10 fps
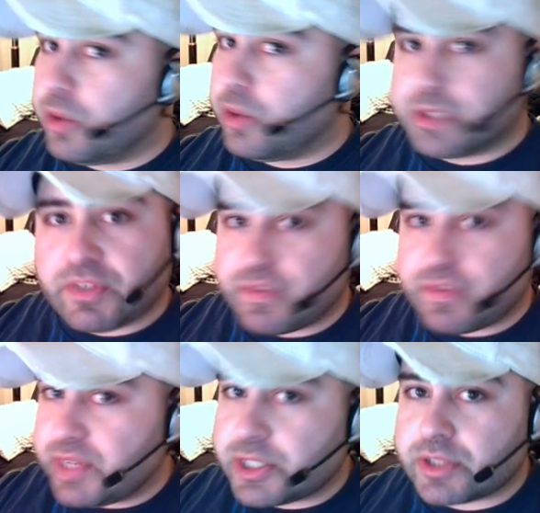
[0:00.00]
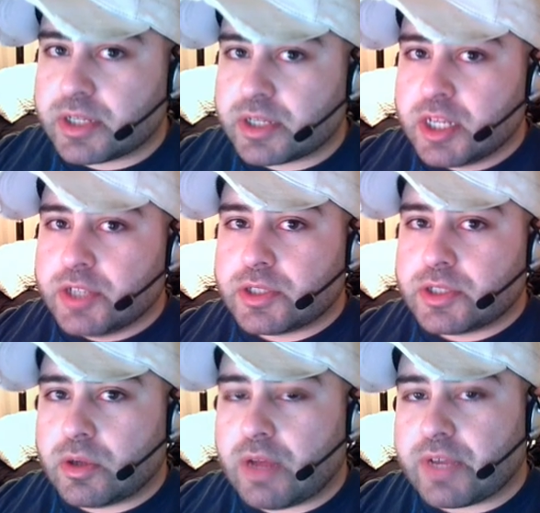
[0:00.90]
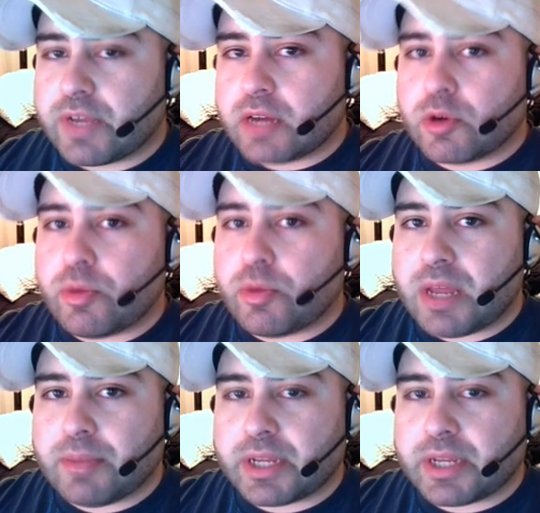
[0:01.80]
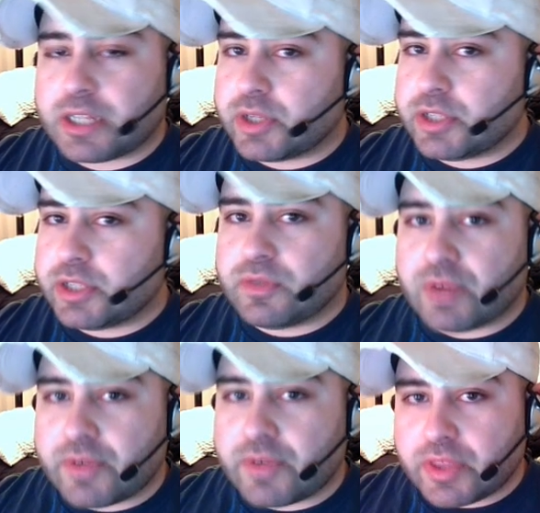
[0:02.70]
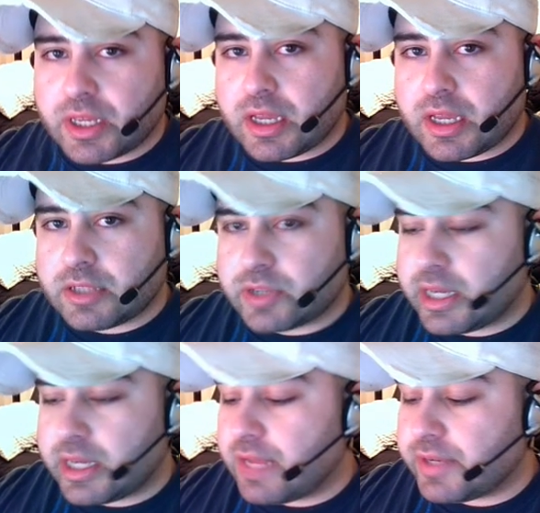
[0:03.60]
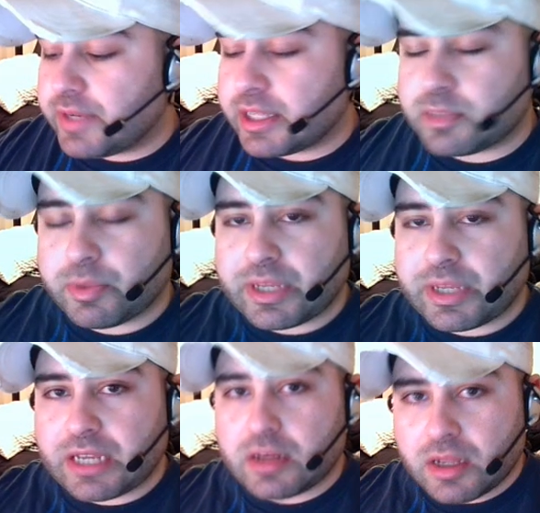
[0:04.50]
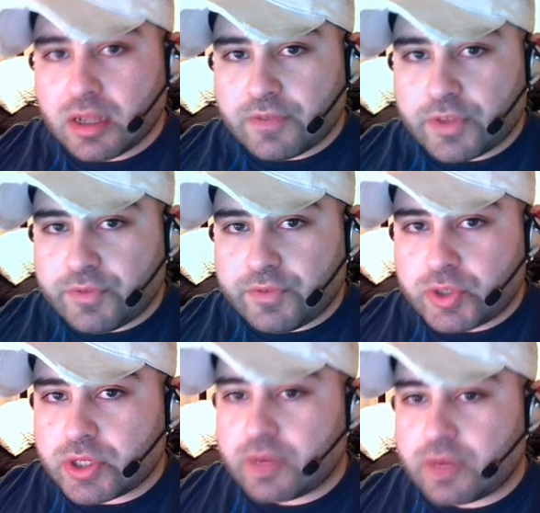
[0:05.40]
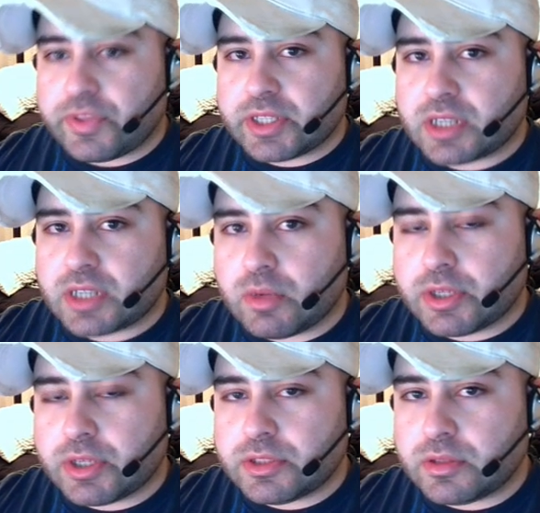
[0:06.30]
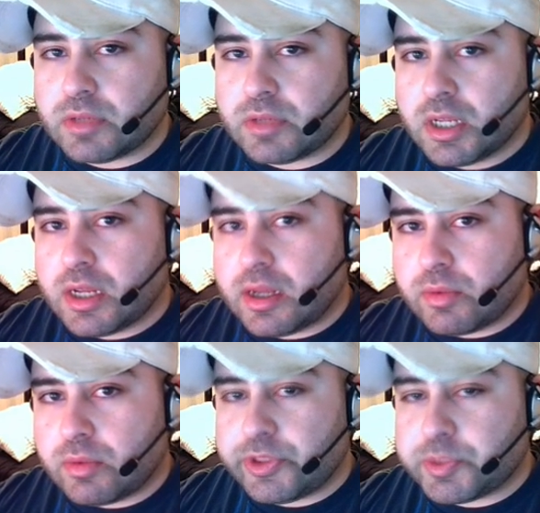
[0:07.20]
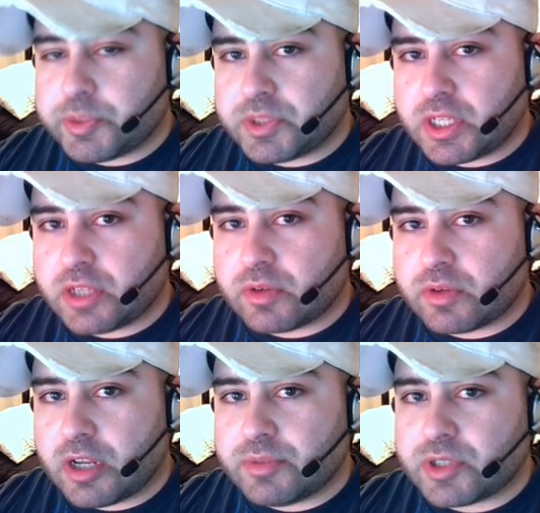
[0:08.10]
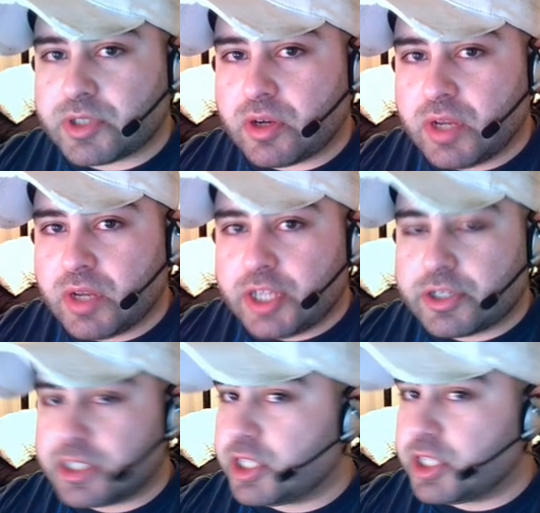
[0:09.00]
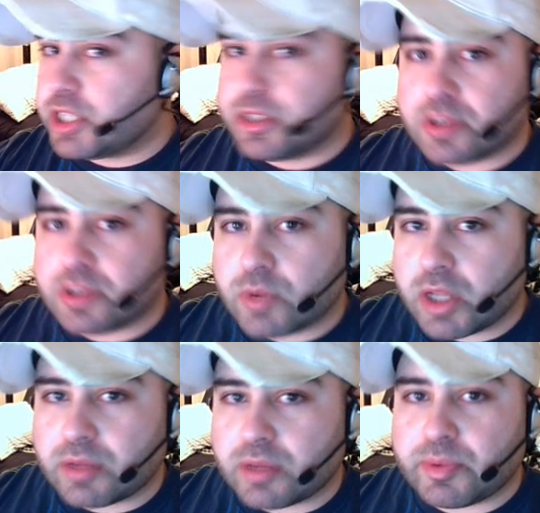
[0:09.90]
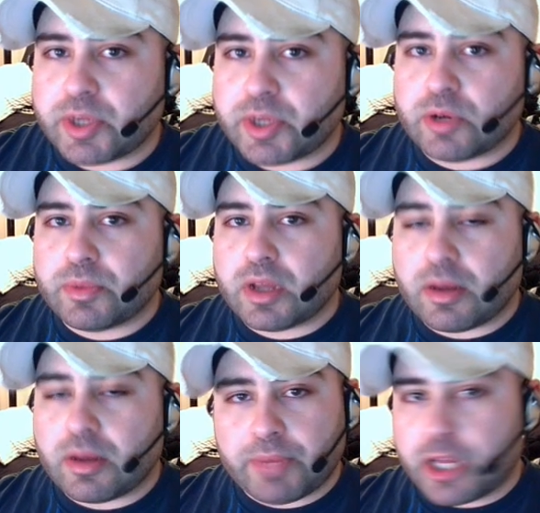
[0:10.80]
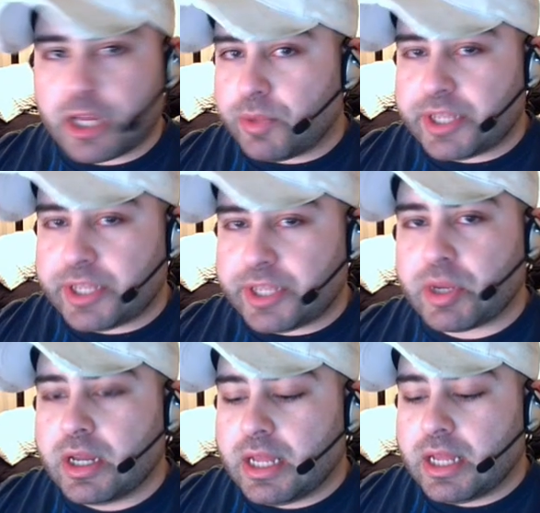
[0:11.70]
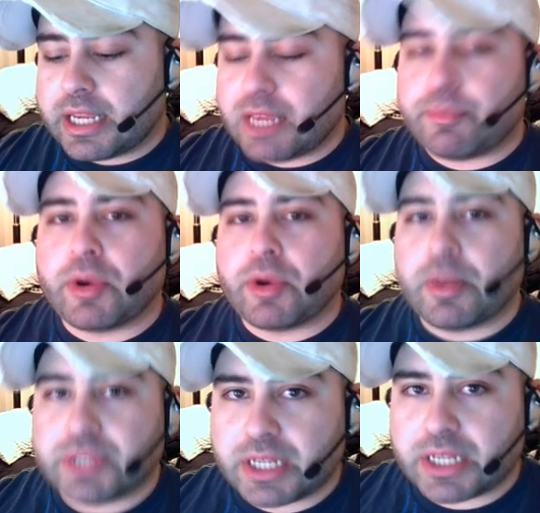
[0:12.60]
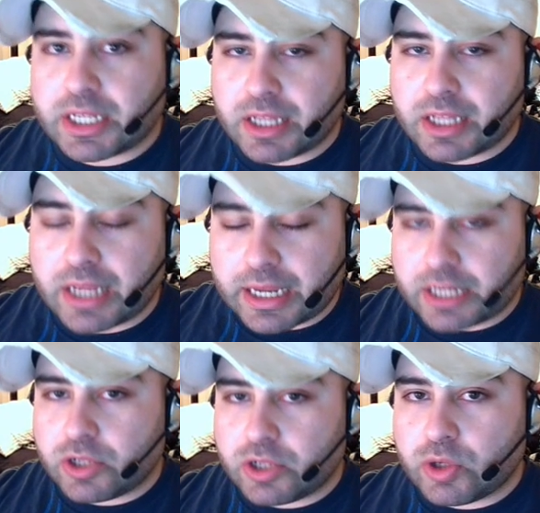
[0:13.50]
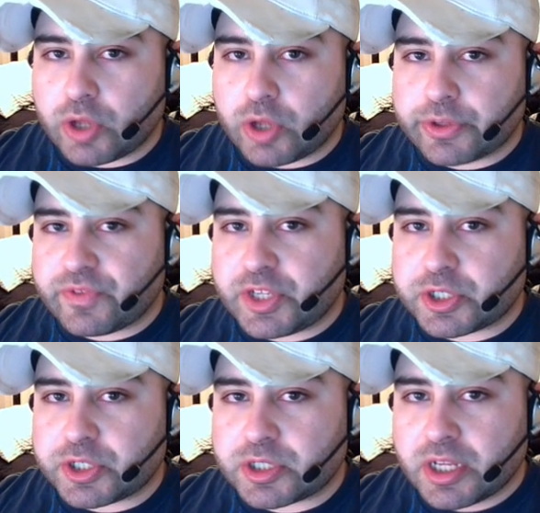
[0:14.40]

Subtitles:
those different features. So I've got a roadmap, like I try to do for everything. I try to have a nice plan for the future of things that I want to do with this particular ROM. So your suggestions are welcomed by all means, but I can't promise that I can include all those features.